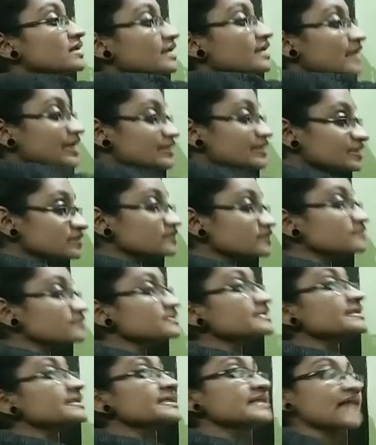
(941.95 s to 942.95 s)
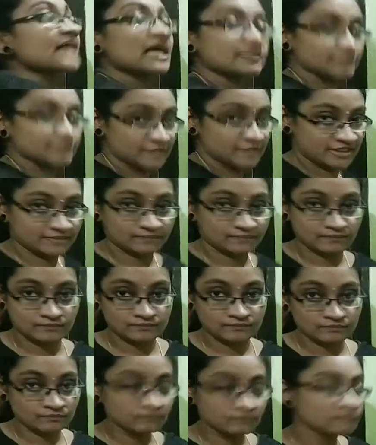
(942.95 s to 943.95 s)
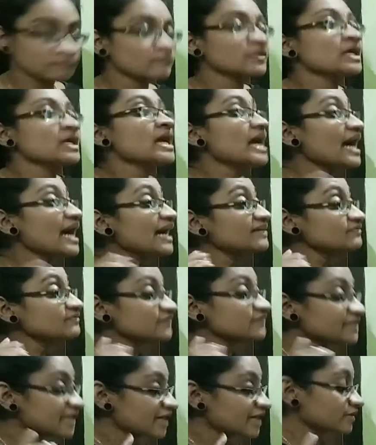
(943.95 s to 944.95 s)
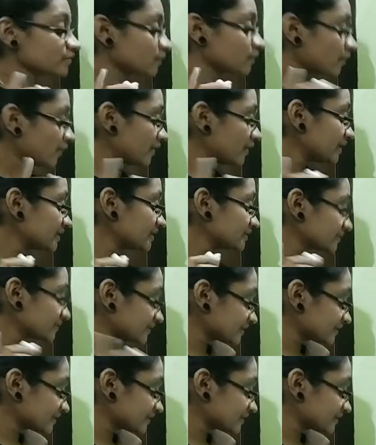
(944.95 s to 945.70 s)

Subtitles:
continuously happening. And we are calling